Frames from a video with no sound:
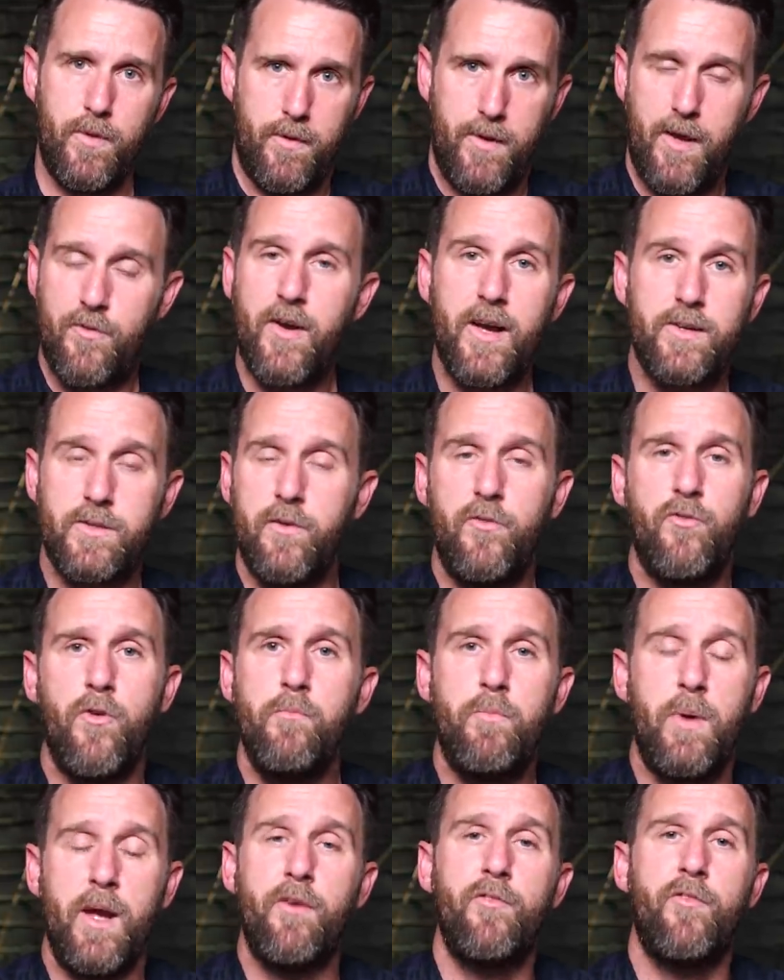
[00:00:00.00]
effectively from
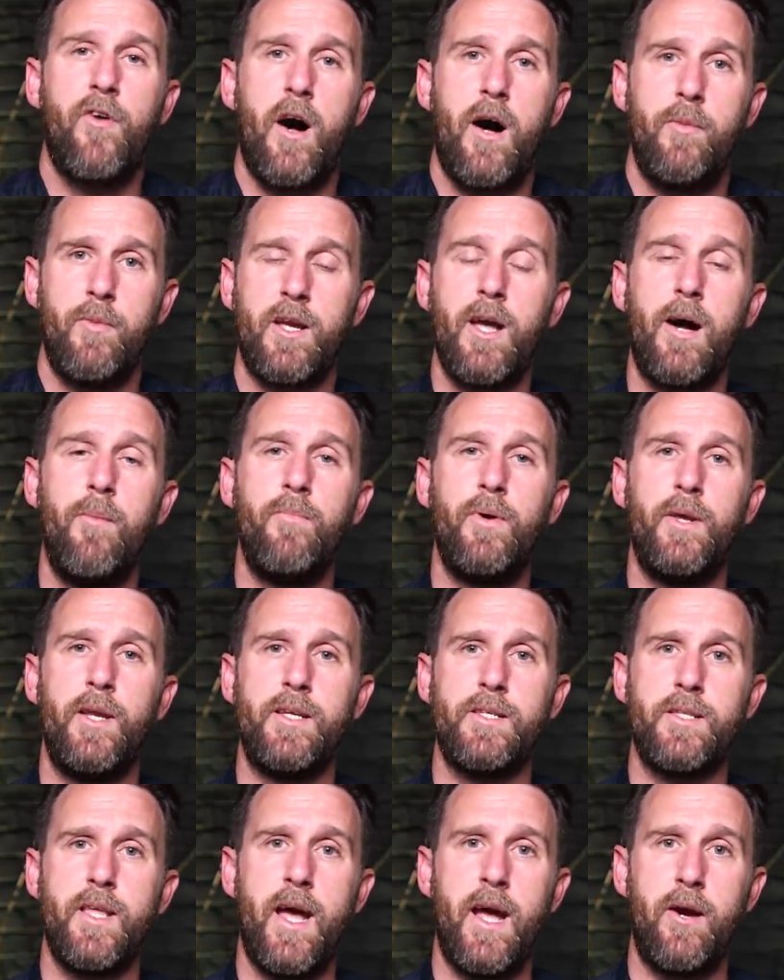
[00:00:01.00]
big pharma
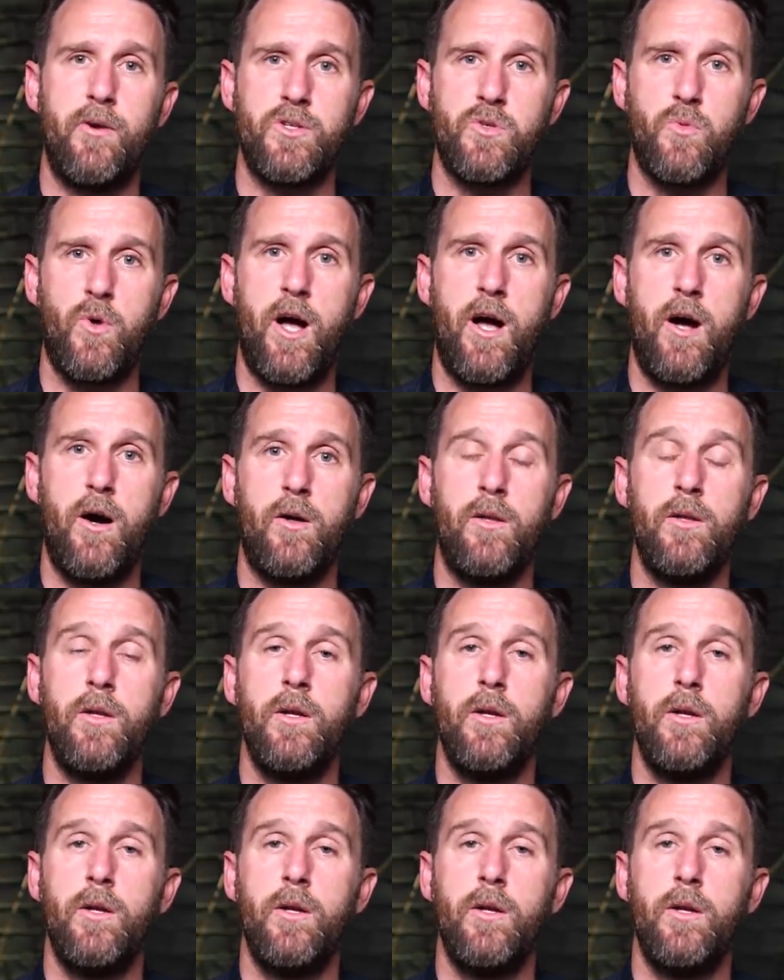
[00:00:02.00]
companies there as well.